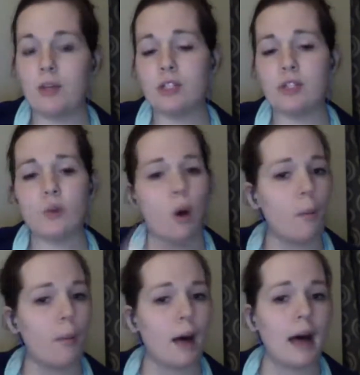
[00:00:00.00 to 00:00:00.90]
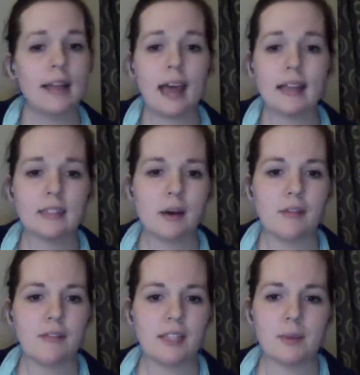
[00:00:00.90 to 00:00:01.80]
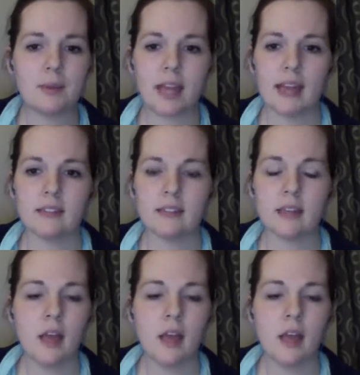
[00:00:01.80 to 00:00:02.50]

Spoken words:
We could do a whole podcast about Facebook ads.